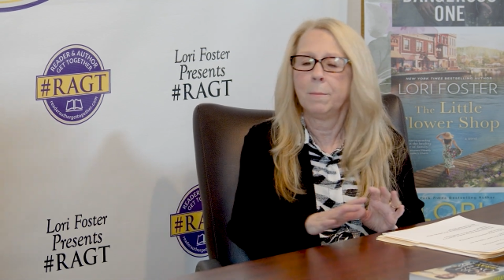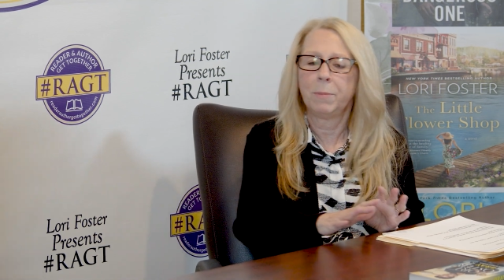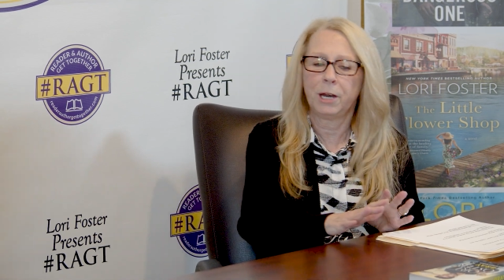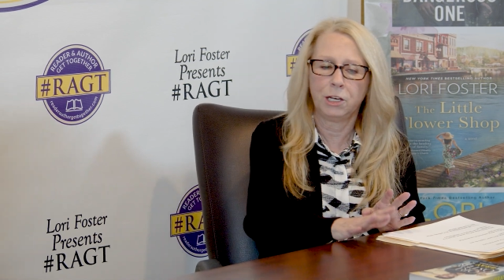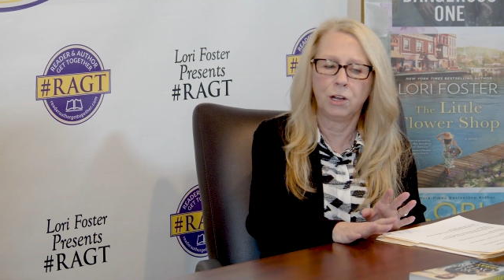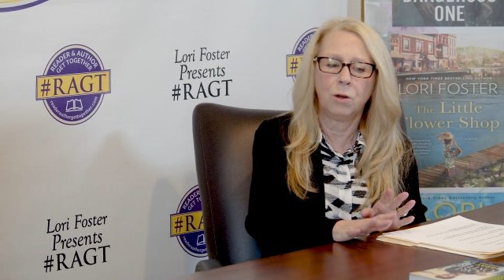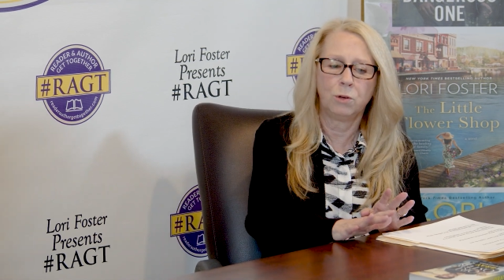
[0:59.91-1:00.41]

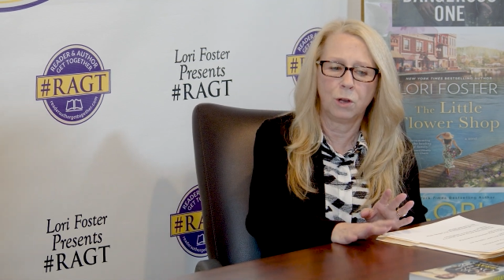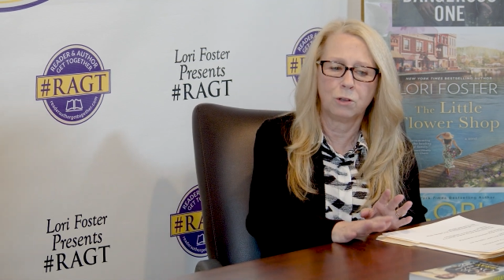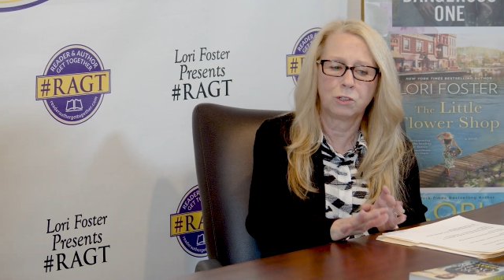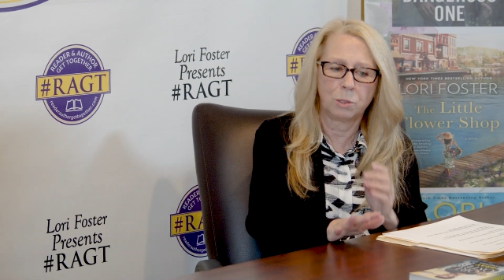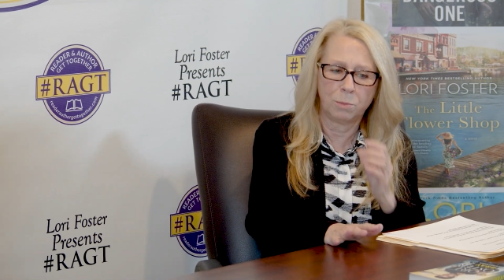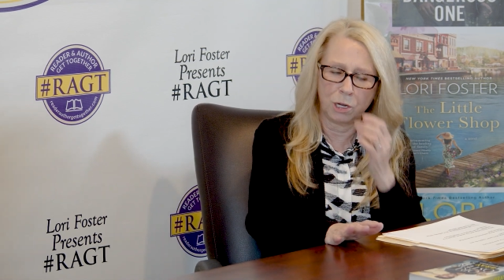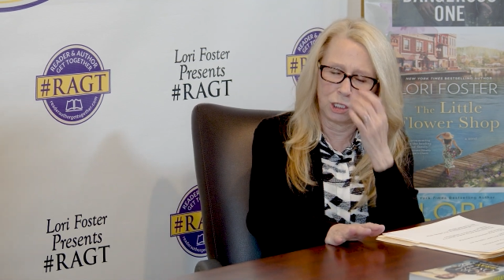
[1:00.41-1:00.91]
but I don't know
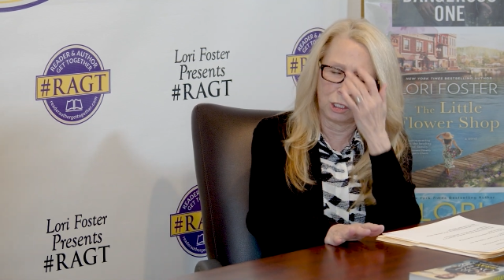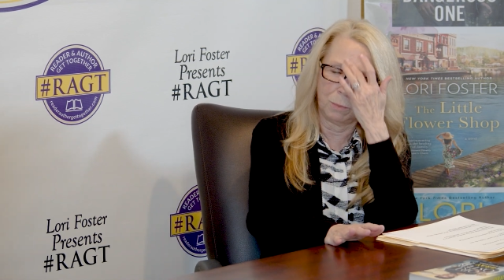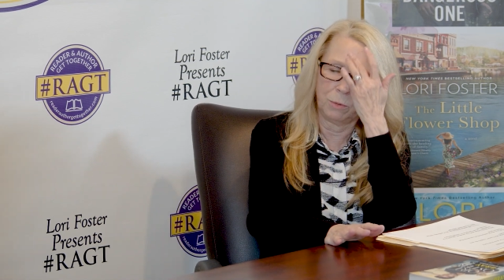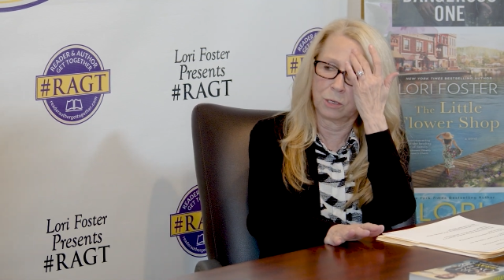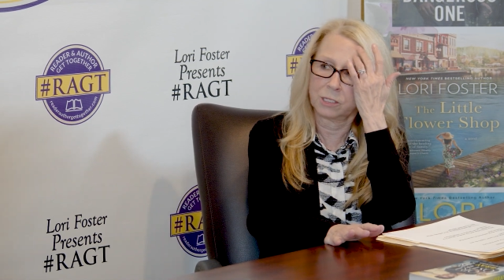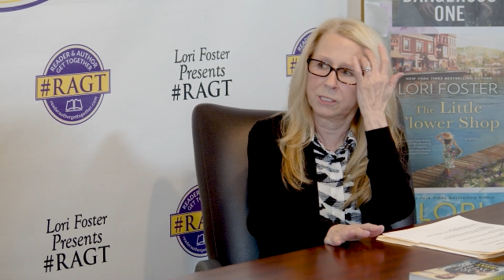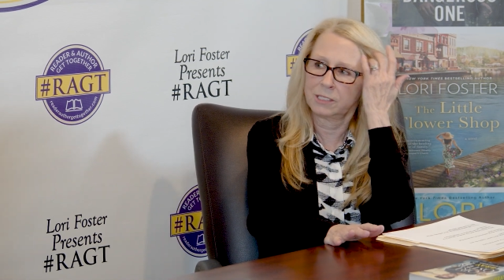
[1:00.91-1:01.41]
so much the
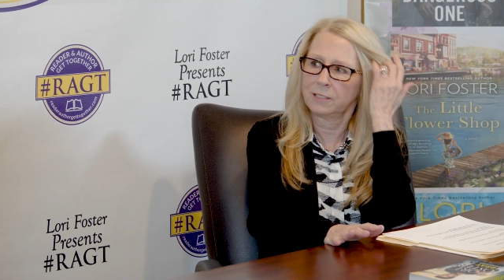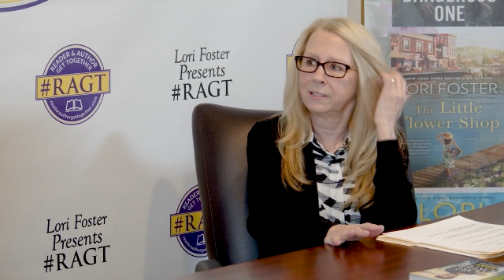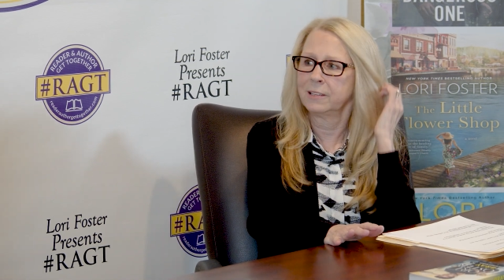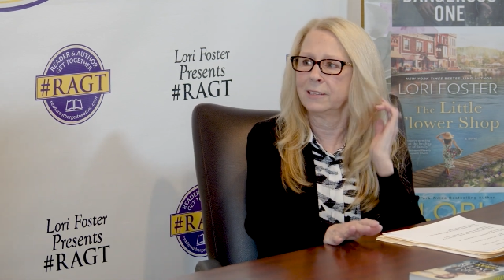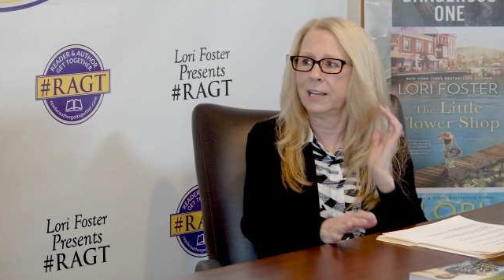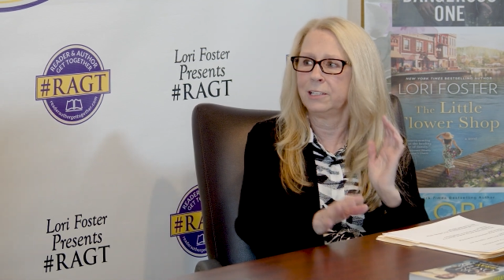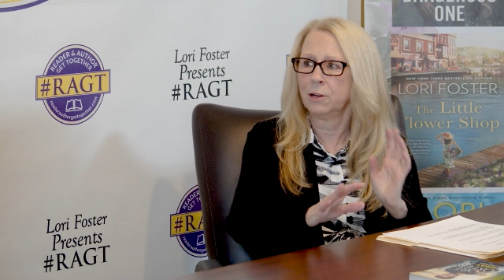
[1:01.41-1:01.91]
books.
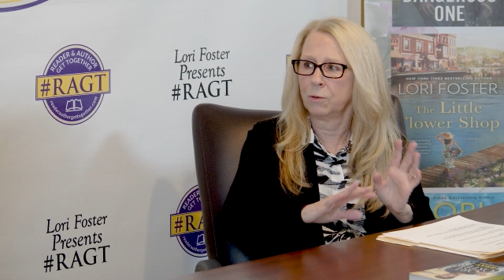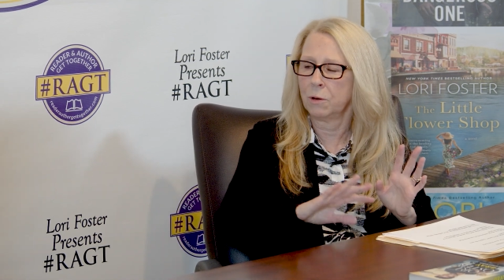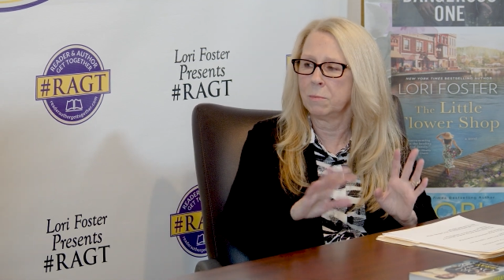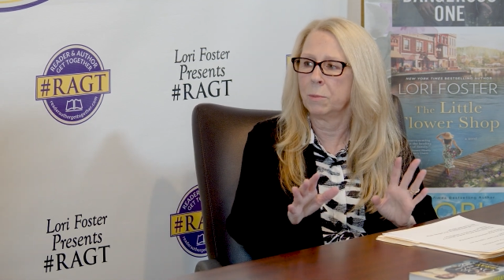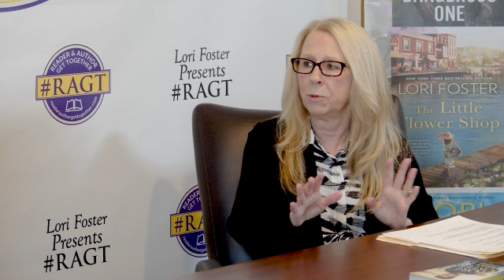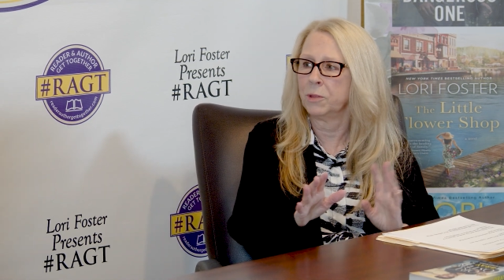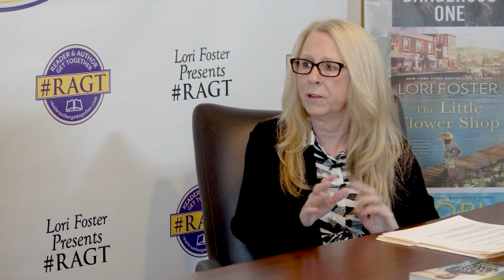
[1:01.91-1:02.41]
I don't
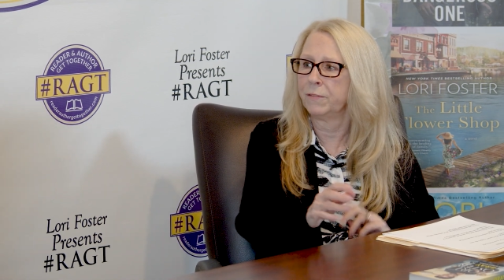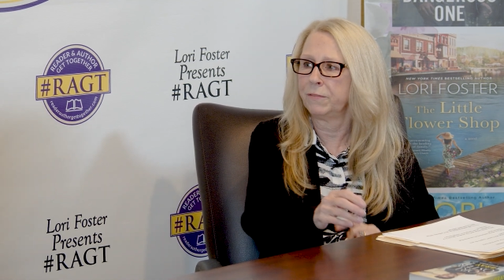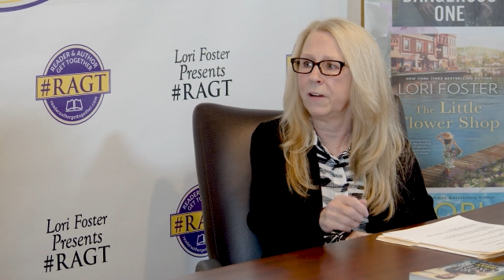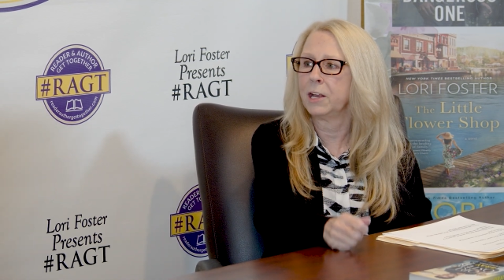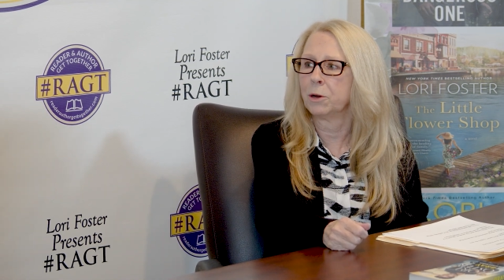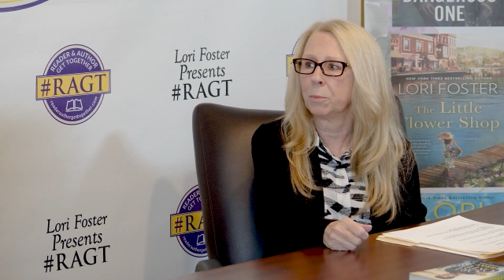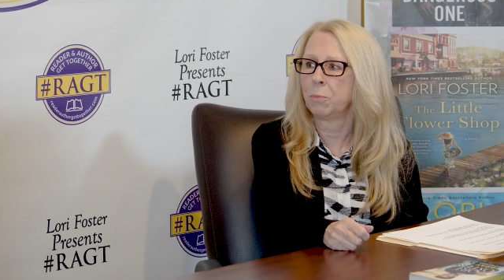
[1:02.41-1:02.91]
remember the
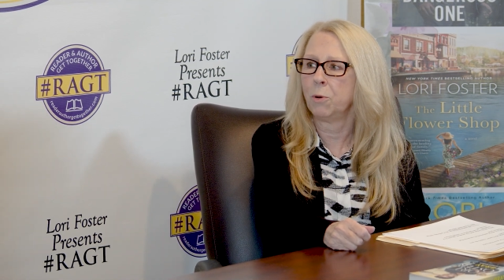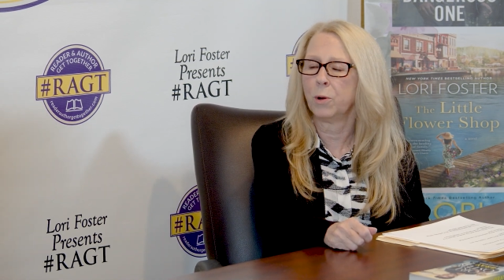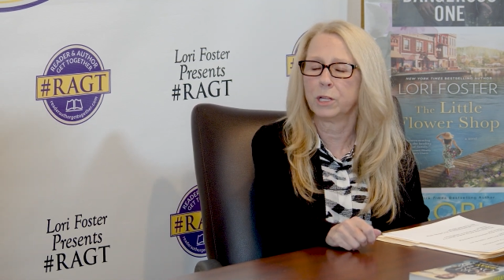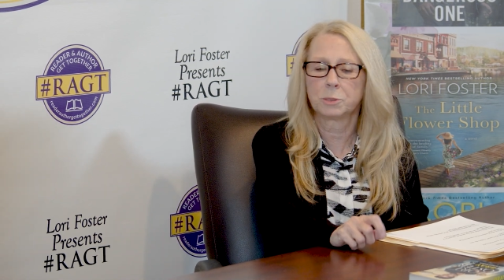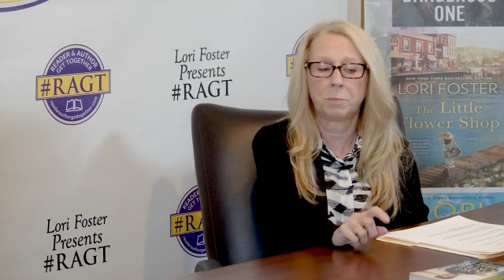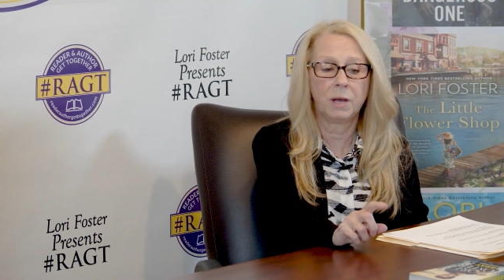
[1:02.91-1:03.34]
finer points.